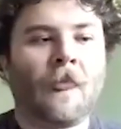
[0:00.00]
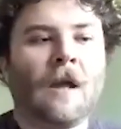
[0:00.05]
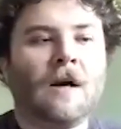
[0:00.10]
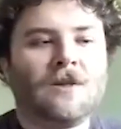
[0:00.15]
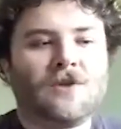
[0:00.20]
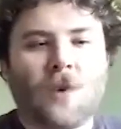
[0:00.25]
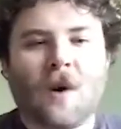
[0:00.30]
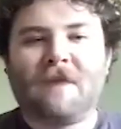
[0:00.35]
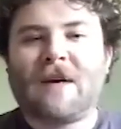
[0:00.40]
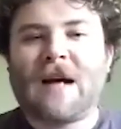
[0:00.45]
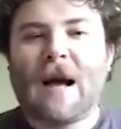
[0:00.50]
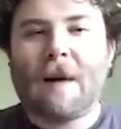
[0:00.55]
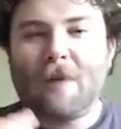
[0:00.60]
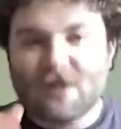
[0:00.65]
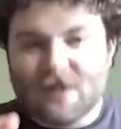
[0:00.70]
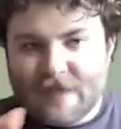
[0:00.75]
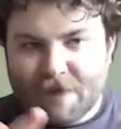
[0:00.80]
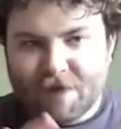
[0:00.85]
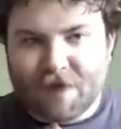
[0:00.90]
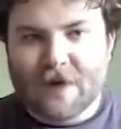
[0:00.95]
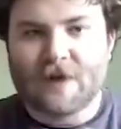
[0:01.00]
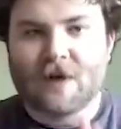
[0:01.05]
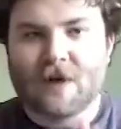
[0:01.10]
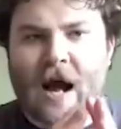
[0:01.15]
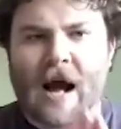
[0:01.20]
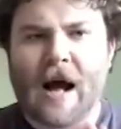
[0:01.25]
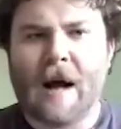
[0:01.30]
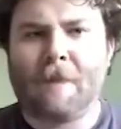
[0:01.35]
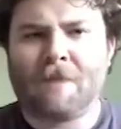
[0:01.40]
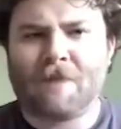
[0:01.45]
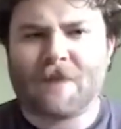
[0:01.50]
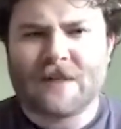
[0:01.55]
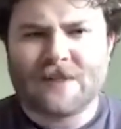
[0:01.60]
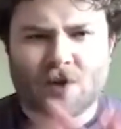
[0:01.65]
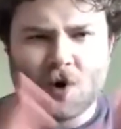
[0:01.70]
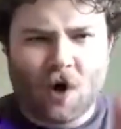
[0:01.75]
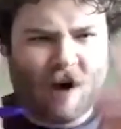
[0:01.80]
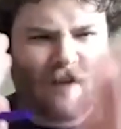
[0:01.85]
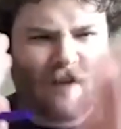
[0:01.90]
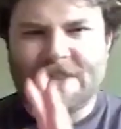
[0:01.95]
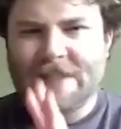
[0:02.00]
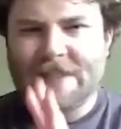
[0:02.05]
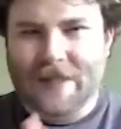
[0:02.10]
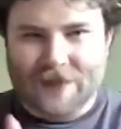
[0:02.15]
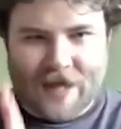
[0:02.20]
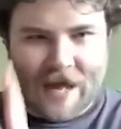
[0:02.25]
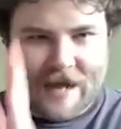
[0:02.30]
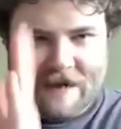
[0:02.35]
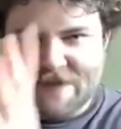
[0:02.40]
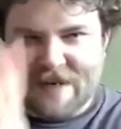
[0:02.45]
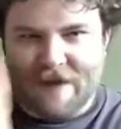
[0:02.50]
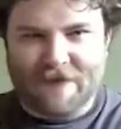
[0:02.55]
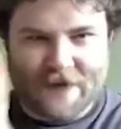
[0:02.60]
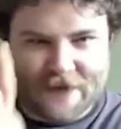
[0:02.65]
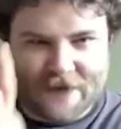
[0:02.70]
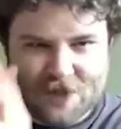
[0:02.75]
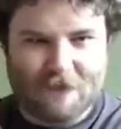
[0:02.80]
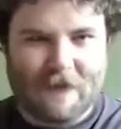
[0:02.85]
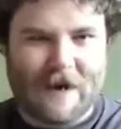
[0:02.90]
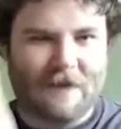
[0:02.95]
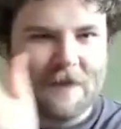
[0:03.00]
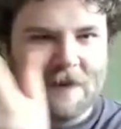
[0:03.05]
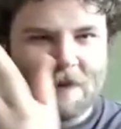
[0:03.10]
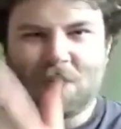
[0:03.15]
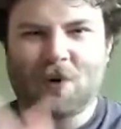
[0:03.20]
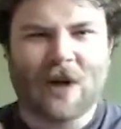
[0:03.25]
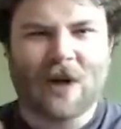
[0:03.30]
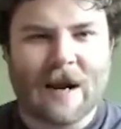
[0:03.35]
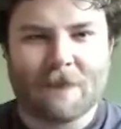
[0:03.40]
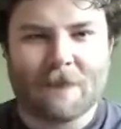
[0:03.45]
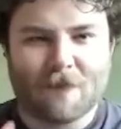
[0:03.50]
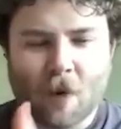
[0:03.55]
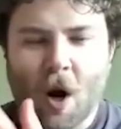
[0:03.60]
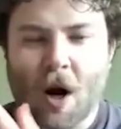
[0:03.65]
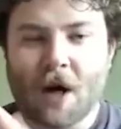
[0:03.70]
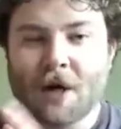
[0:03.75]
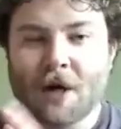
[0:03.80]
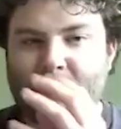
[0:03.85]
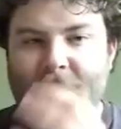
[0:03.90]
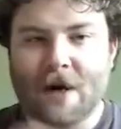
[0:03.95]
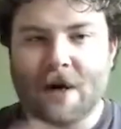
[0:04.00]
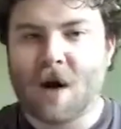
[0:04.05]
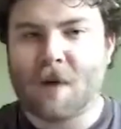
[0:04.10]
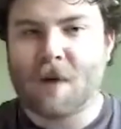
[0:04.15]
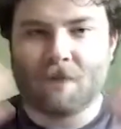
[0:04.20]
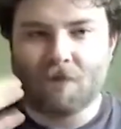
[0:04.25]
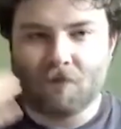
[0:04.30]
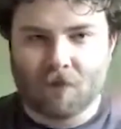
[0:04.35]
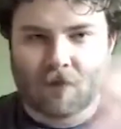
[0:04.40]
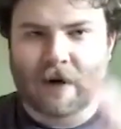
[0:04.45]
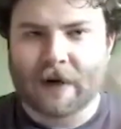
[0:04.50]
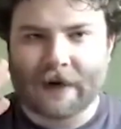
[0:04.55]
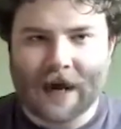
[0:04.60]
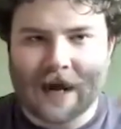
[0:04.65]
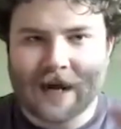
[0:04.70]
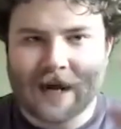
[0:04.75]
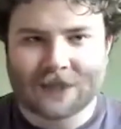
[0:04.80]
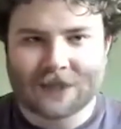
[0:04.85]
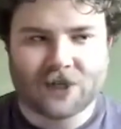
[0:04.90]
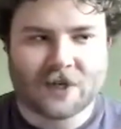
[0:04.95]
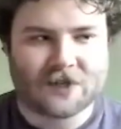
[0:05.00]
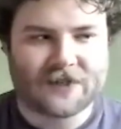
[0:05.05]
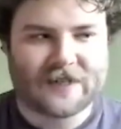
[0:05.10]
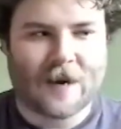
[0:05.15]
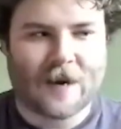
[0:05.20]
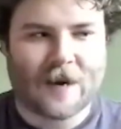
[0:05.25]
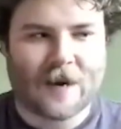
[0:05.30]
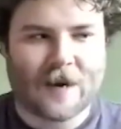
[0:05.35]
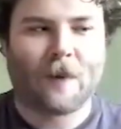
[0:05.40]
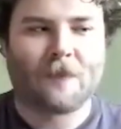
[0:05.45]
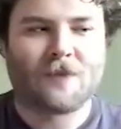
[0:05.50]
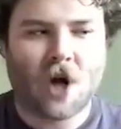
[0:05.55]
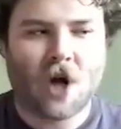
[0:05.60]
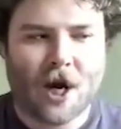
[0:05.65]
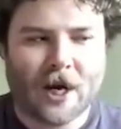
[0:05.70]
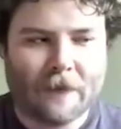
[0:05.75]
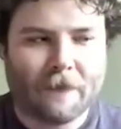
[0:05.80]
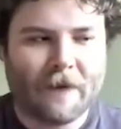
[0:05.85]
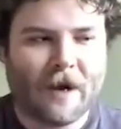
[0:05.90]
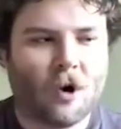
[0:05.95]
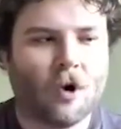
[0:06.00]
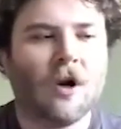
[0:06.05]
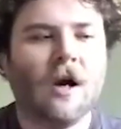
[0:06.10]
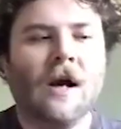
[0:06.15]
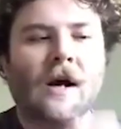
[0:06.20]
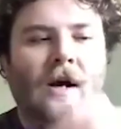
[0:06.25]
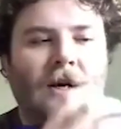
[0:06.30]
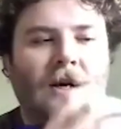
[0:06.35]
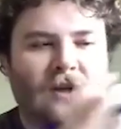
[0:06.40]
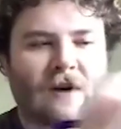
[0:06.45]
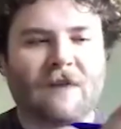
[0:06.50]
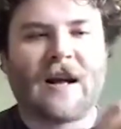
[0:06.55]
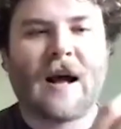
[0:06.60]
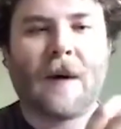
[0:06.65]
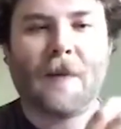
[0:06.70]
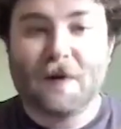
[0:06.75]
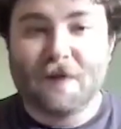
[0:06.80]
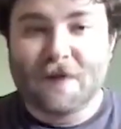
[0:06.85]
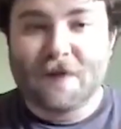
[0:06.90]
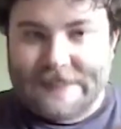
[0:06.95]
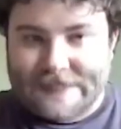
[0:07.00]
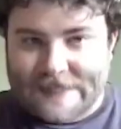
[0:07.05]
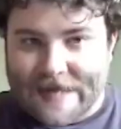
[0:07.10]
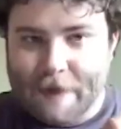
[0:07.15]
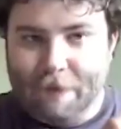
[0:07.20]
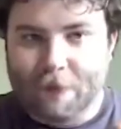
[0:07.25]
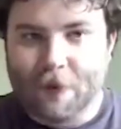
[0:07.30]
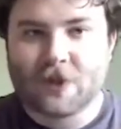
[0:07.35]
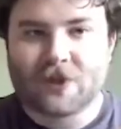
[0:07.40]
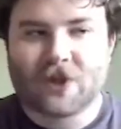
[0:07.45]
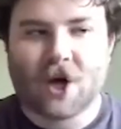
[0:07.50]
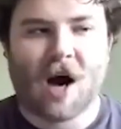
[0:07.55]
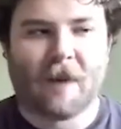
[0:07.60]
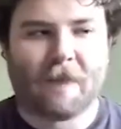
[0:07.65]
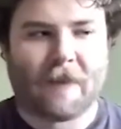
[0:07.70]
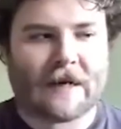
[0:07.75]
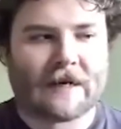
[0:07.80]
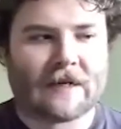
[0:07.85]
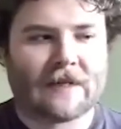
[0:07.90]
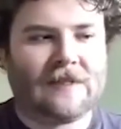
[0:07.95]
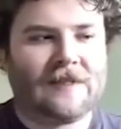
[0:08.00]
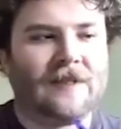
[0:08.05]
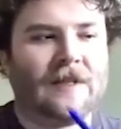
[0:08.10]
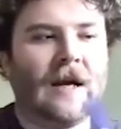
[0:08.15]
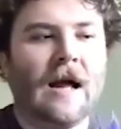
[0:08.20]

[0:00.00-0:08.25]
So I have a couple different, so obviously like that definition might have been kind of broad, you might not like actually understand what I'm talking about. So I have a couple of example topics.